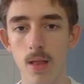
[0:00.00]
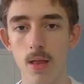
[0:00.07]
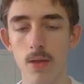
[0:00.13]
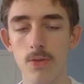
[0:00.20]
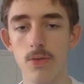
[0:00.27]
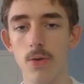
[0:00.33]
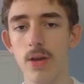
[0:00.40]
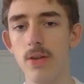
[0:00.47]

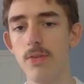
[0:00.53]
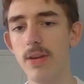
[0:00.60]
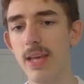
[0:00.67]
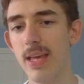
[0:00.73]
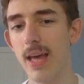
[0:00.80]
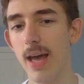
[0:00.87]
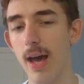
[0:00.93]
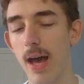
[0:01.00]
So I don't
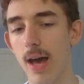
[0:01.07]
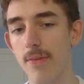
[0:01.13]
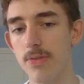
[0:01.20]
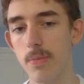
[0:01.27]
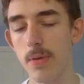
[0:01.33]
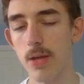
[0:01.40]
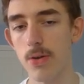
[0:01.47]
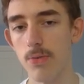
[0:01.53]
really have to
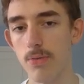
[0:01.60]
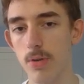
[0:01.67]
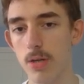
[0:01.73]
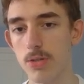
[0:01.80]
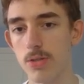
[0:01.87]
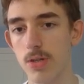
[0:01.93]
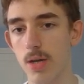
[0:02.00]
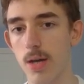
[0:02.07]
be in a
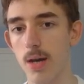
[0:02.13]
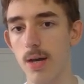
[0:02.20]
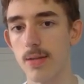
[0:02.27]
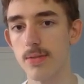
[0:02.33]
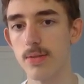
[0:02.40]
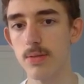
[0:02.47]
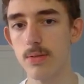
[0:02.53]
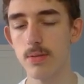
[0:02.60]
rush to
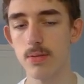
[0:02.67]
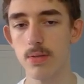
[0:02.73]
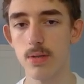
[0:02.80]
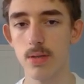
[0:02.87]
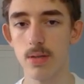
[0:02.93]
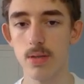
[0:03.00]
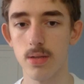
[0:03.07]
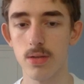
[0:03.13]
castle.
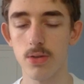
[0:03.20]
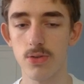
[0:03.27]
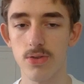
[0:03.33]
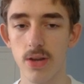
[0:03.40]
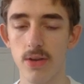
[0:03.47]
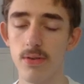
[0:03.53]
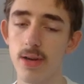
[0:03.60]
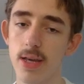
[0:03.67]

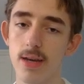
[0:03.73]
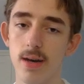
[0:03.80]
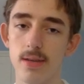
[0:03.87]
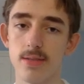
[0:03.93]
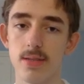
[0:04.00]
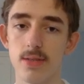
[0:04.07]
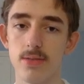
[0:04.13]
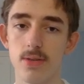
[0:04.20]
Generally,
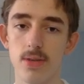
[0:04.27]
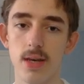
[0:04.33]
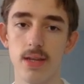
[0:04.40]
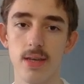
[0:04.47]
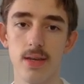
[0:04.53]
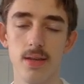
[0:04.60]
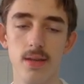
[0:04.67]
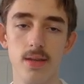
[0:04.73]
castling is a good
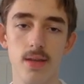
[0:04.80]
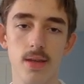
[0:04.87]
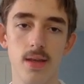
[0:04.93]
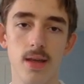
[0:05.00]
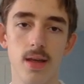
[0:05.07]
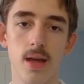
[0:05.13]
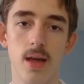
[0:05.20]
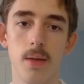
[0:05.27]
idea,
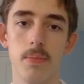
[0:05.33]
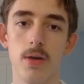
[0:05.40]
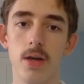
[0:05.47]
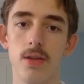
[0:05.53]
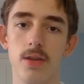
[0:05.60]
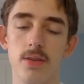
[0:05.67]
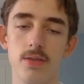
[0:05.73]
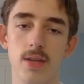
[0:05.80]
but it
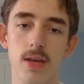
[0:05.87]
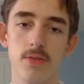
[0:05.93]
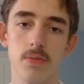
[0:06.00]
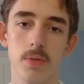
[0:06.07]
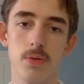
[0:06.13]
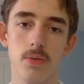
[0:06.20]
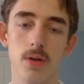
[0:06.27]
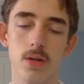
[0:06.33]
doesn't have to
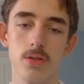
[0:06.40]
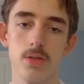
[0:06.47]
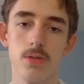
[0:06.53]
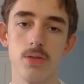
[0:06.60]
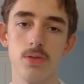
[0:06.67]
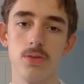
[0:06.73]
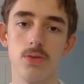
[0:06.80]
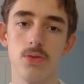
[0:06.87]
be
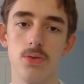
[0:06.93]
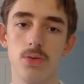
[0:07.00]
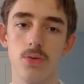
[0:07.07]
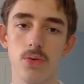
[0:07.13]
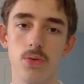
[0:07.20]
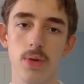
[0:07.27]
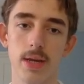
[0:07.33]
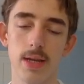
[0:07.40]
rushed too
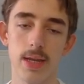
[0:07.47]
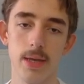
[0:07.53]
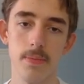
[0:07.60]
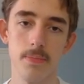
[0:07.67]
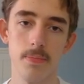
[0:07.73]
quickly.